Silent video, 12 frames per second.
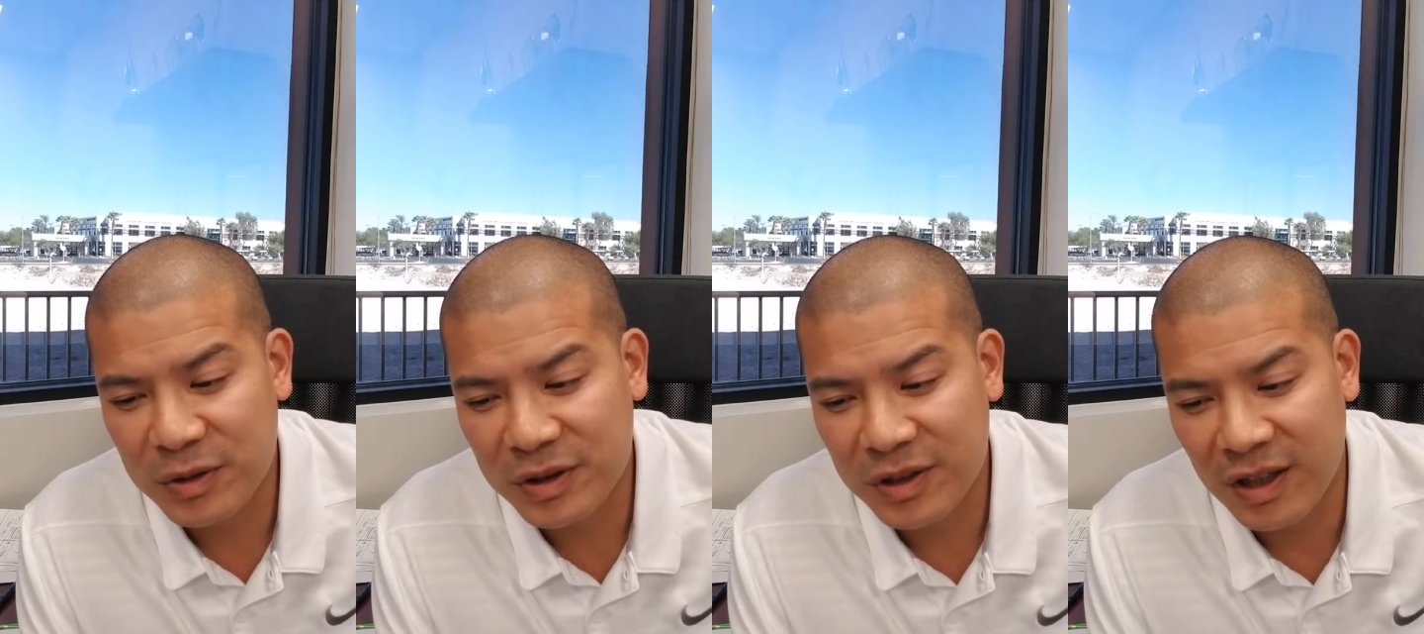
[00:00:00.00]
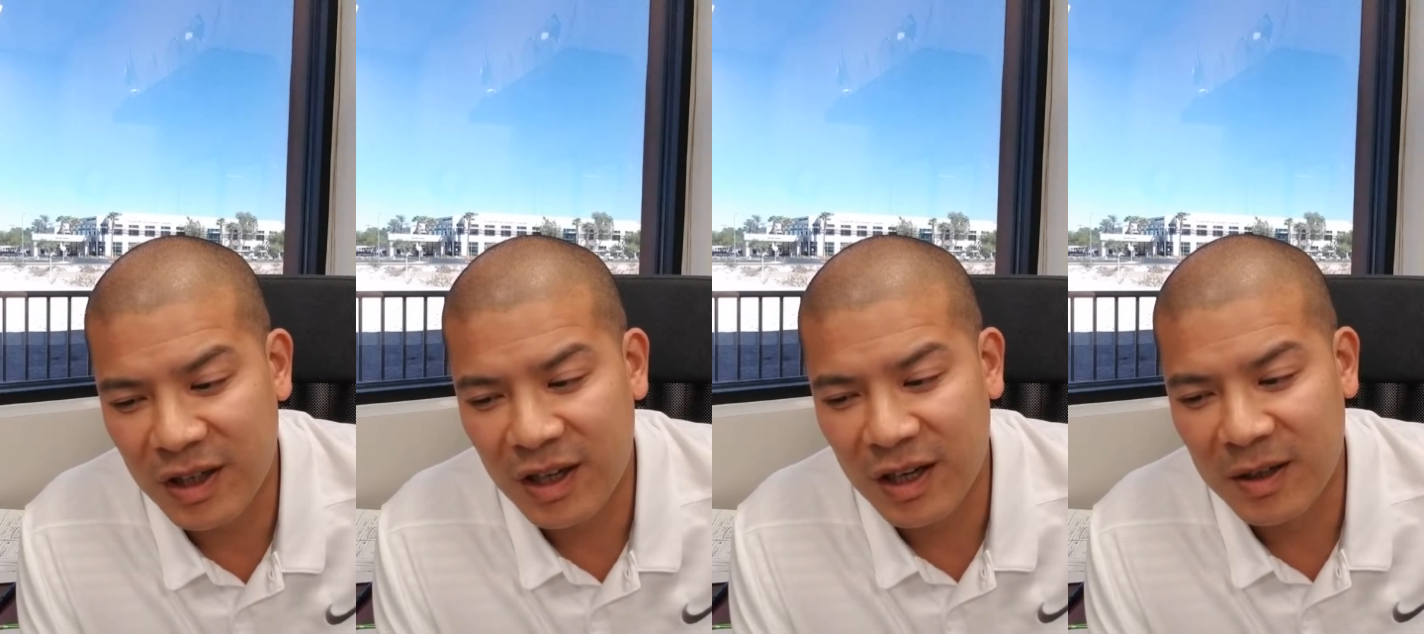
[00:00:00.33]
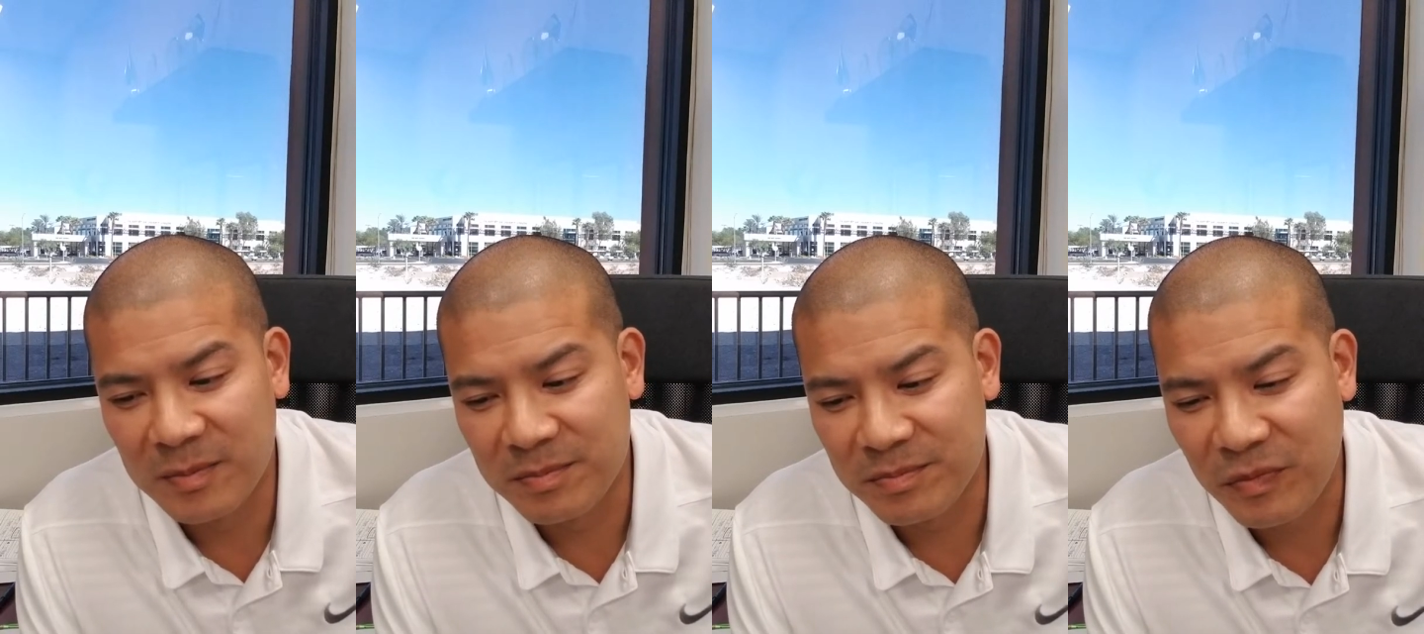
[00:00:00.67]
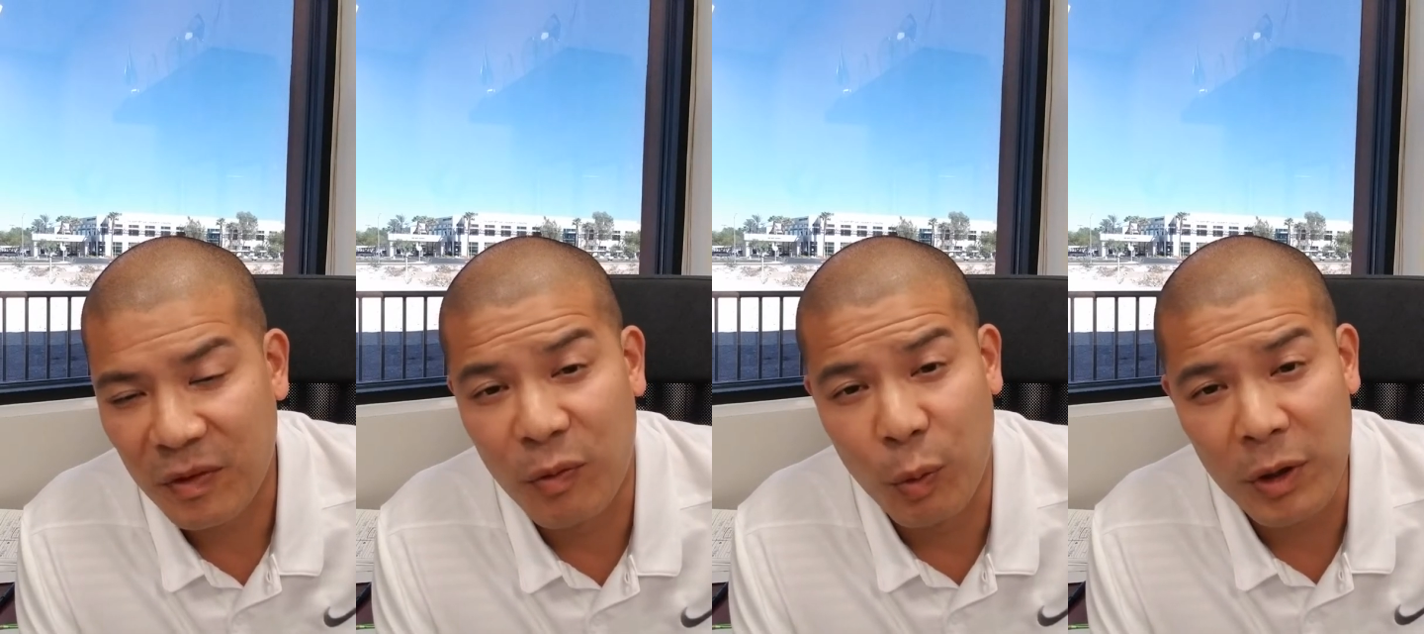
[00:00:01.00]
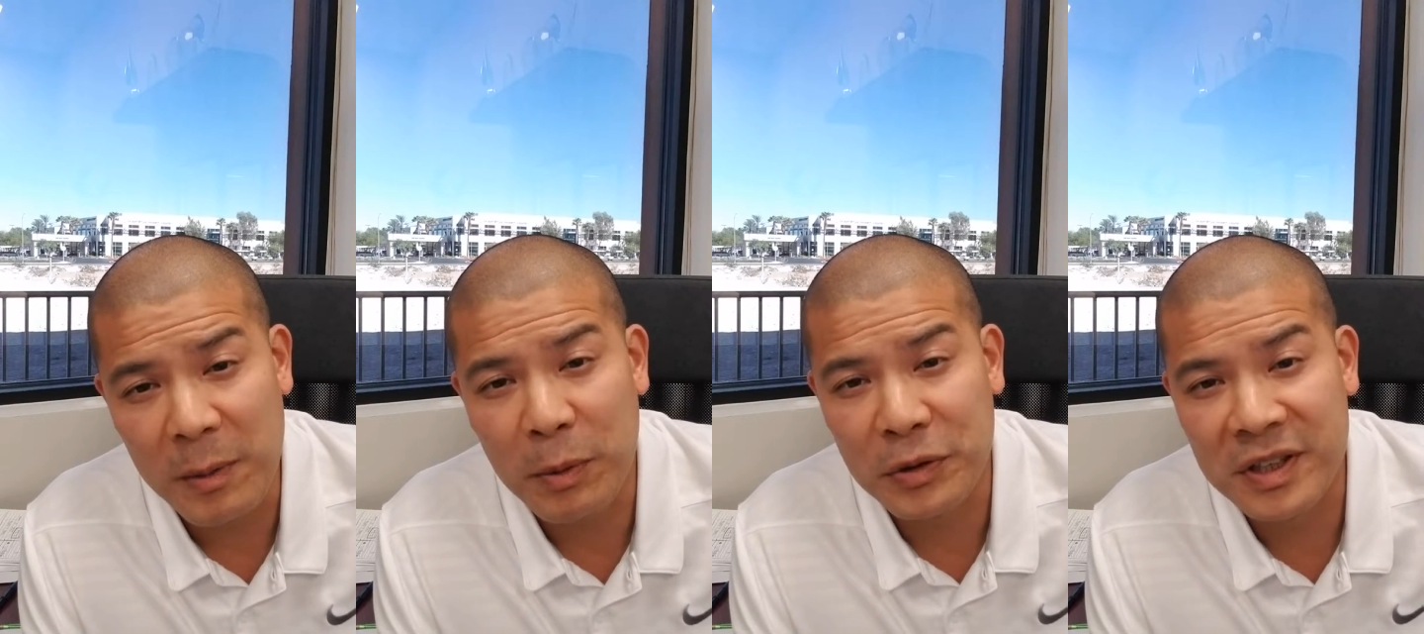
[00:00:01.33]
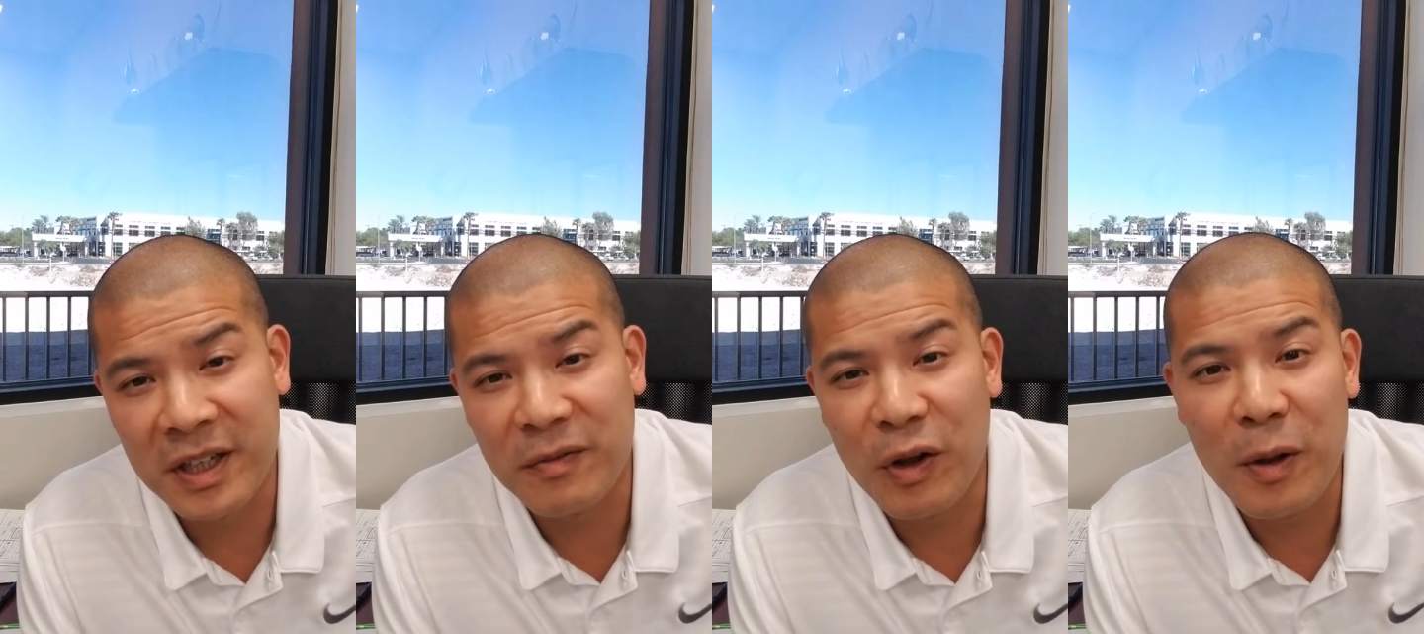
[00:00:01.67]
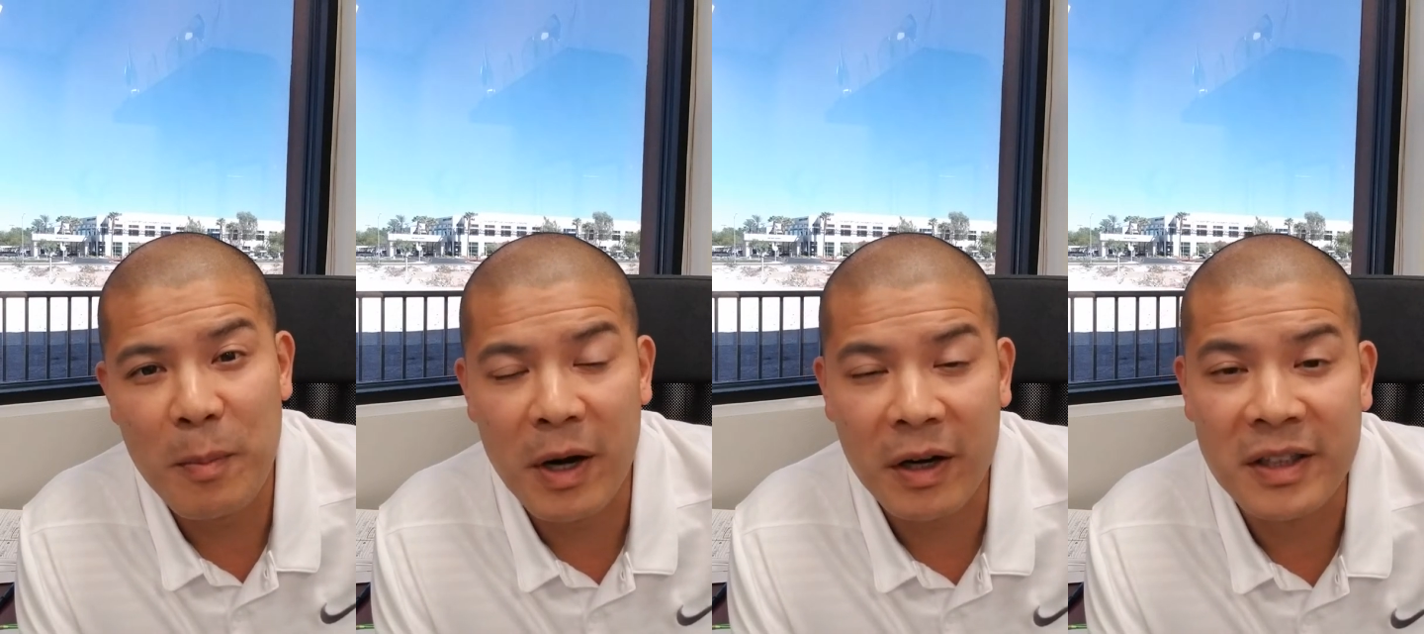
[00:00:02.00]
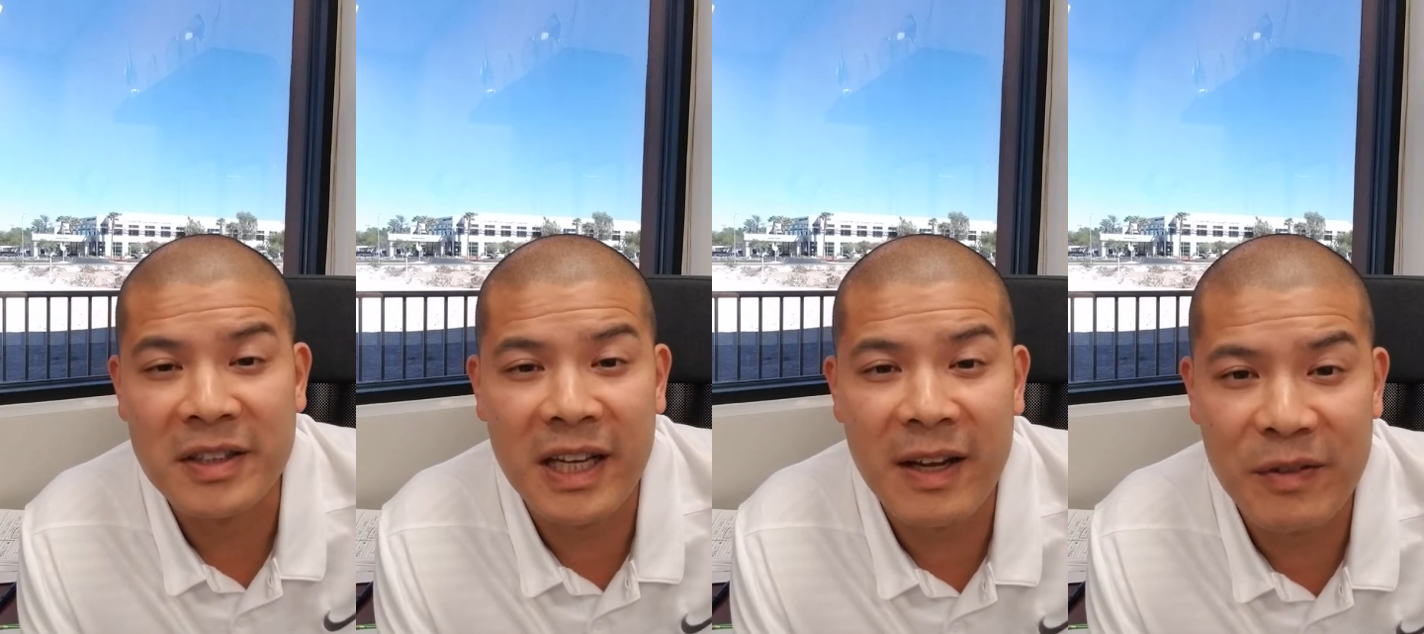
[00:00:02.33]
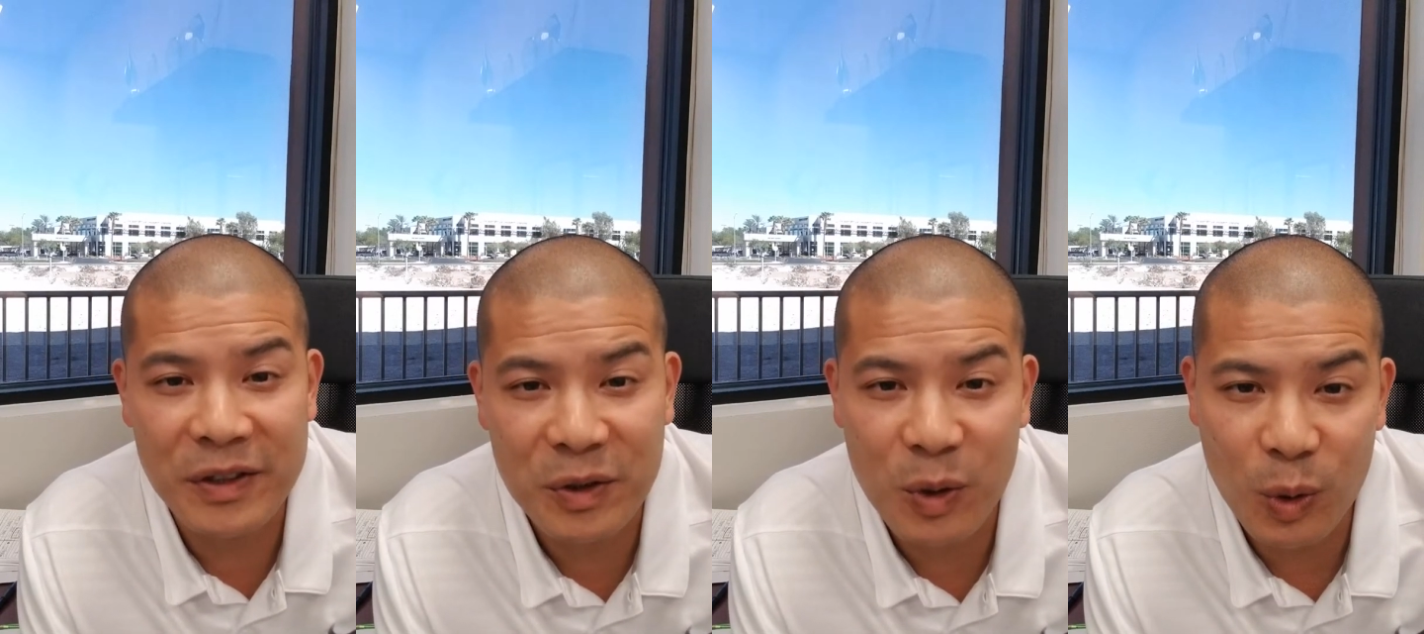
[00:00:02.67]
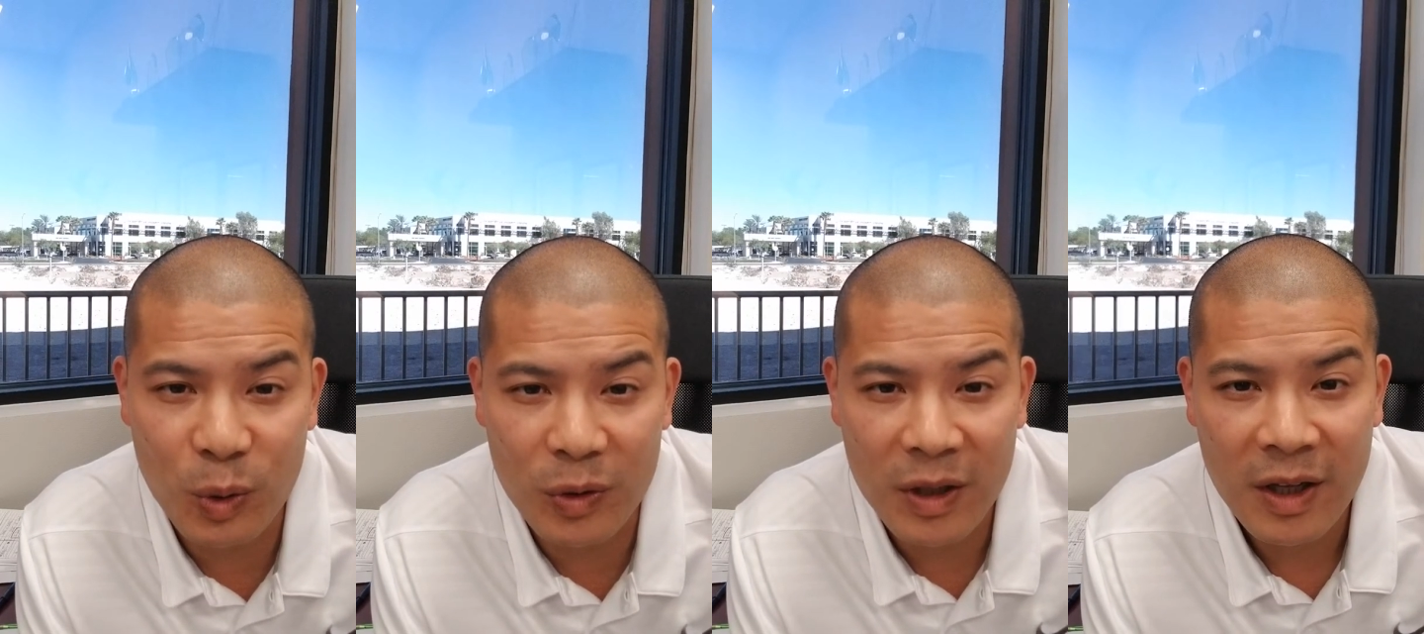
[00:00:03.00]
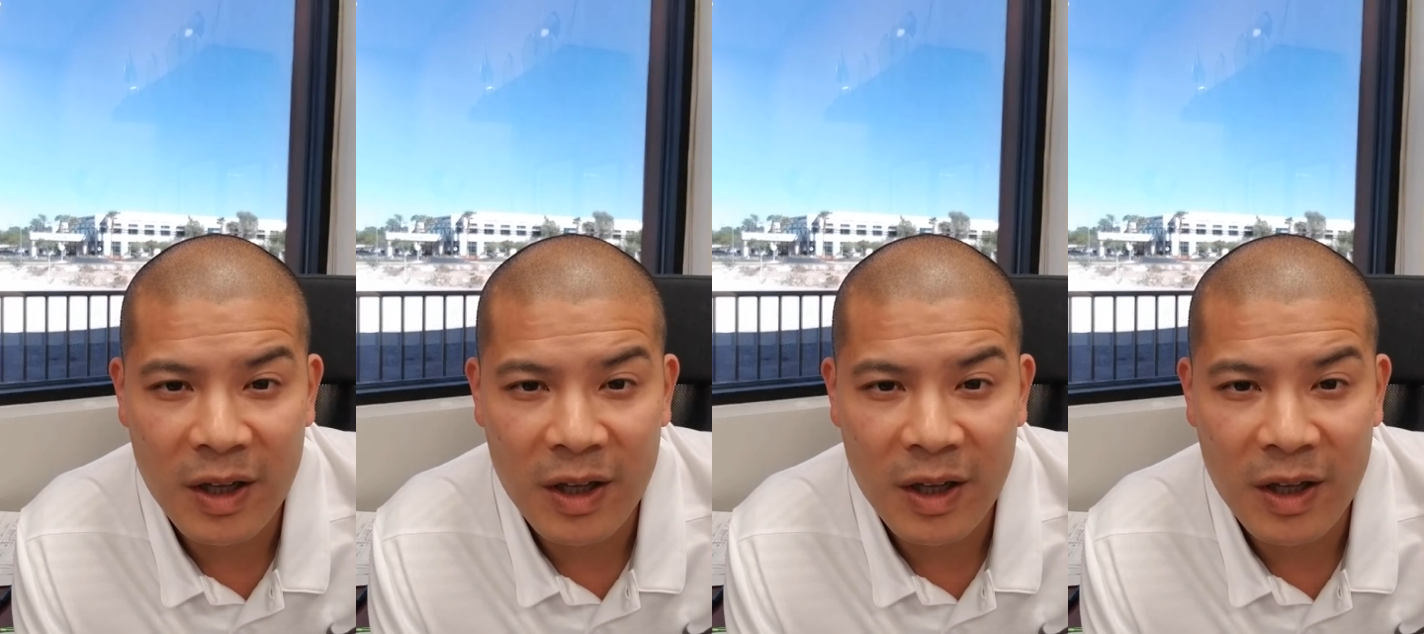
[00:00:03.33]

40% of all Americans have this goal.